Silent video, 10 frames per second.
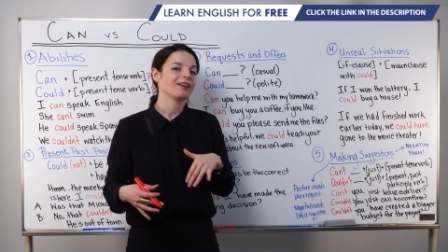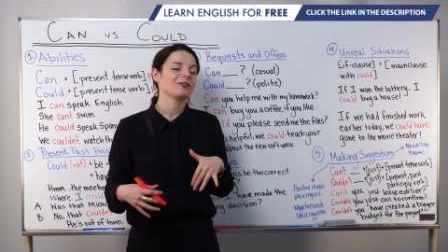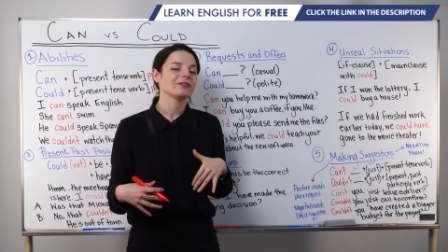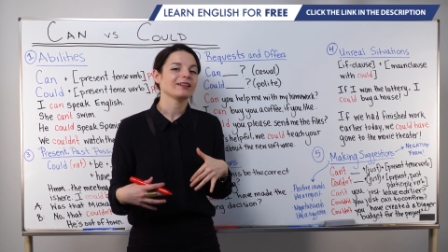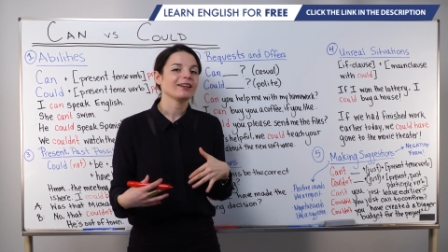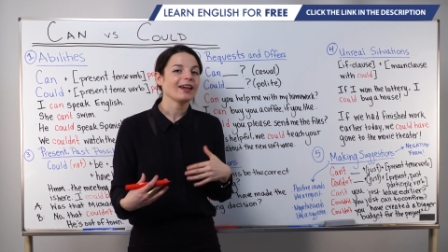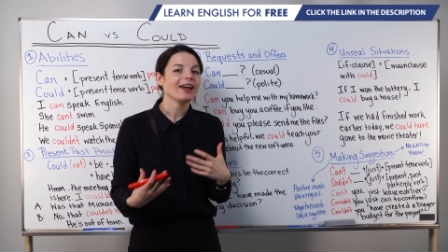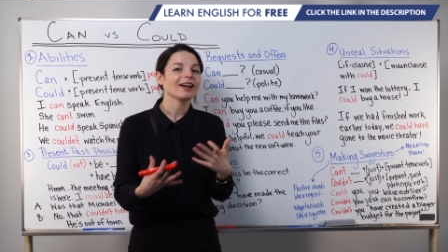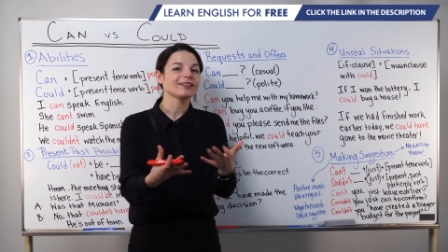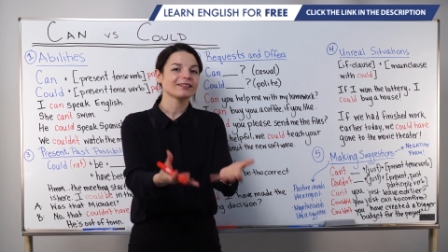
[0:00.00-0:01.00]
Using
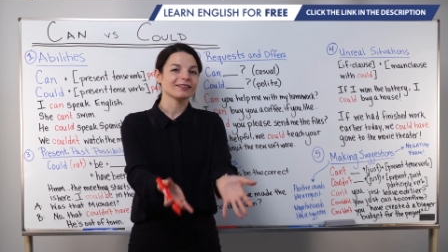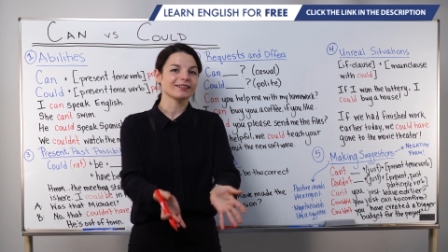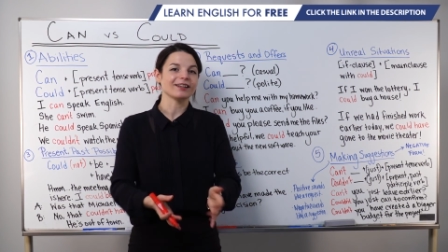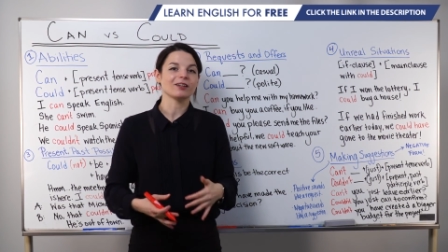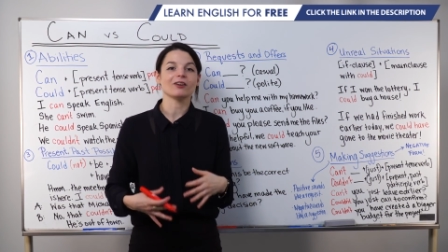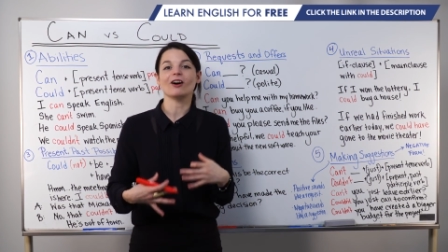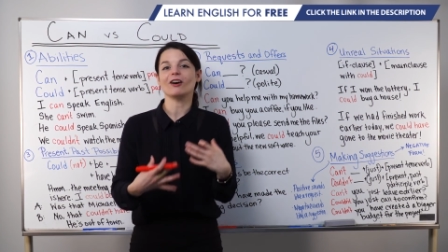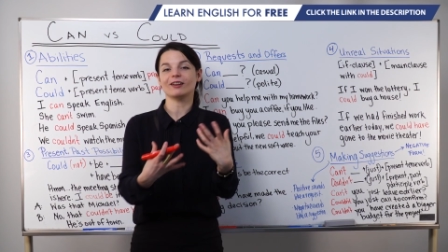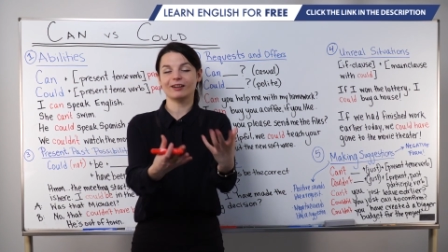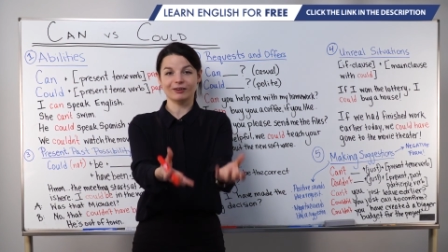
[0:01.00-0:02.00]
can't is like you're,
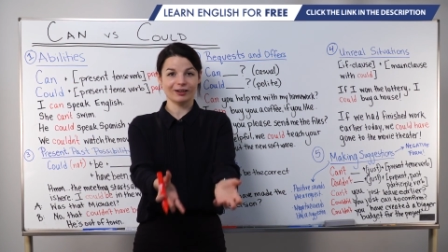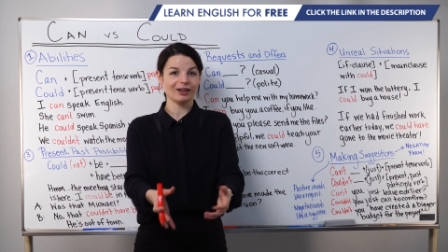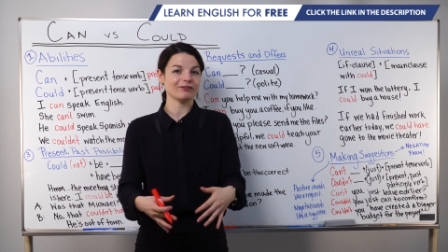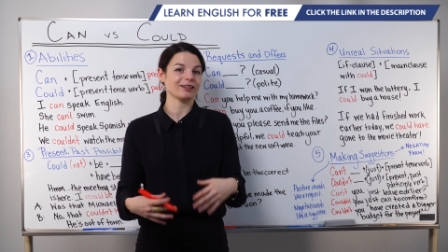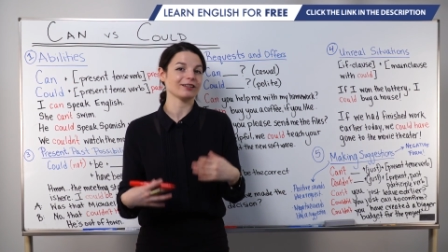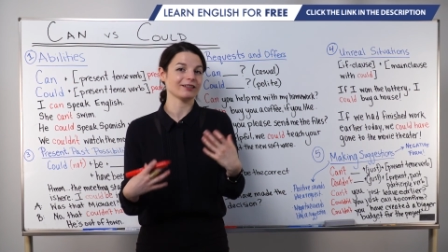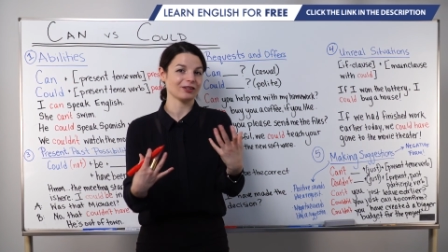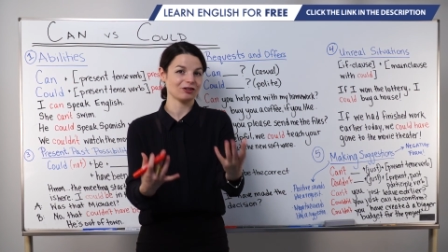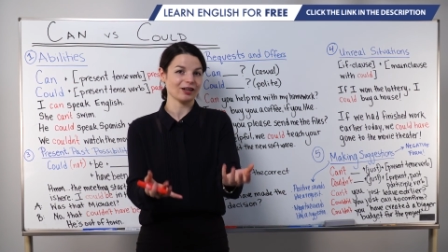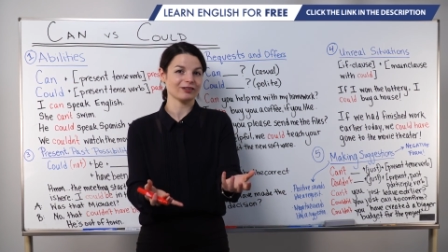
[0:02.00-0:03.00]
you're giving a
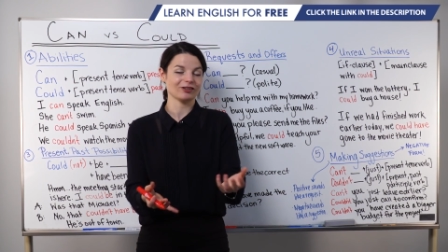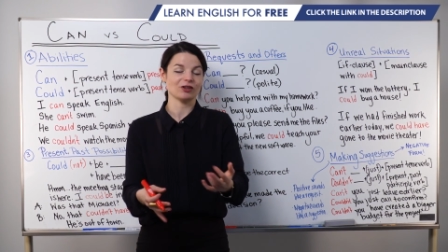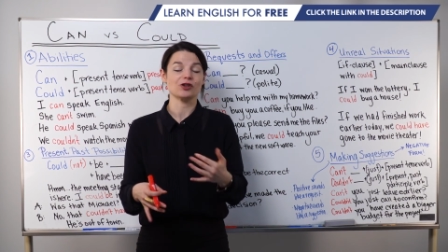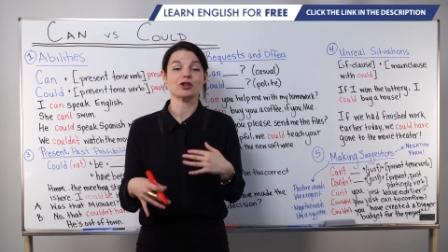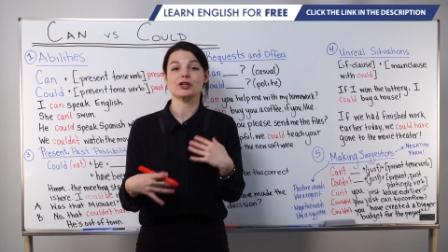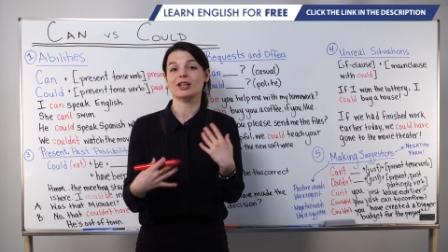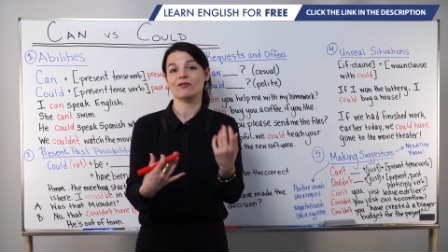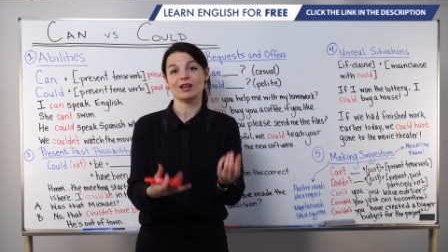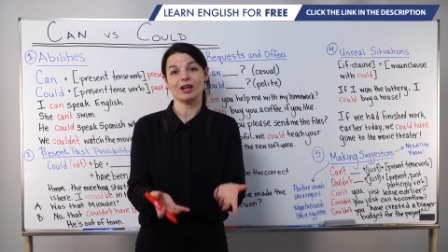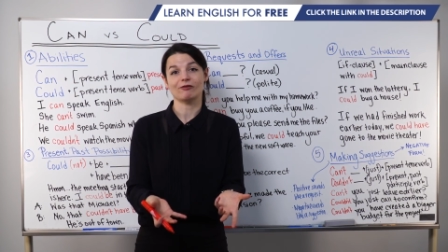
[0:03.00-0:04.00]
suggestion or you're
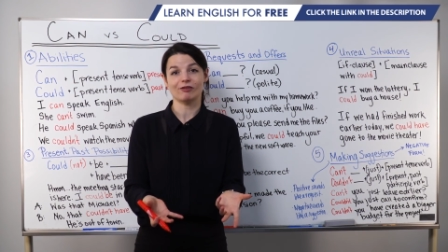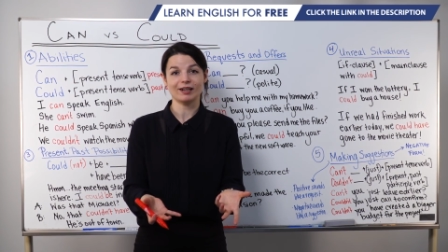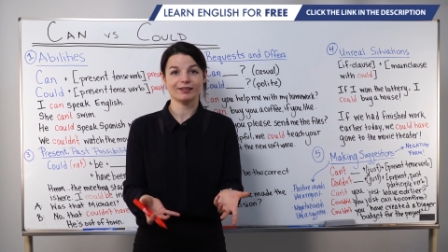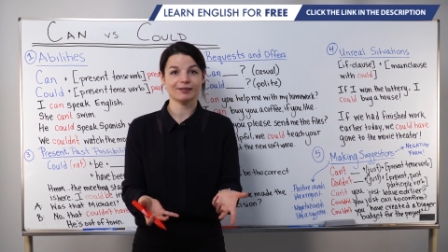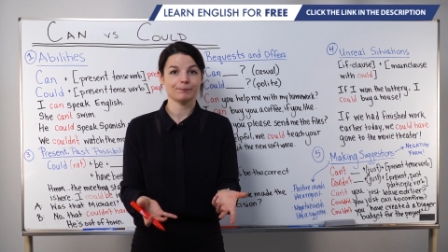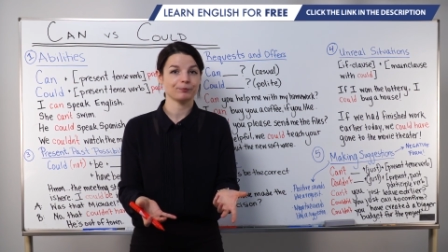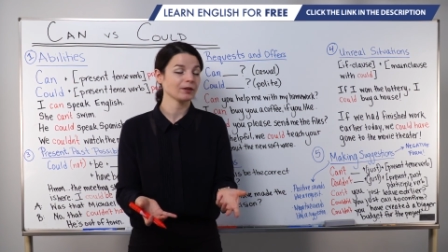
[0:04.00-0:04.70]
giving advice.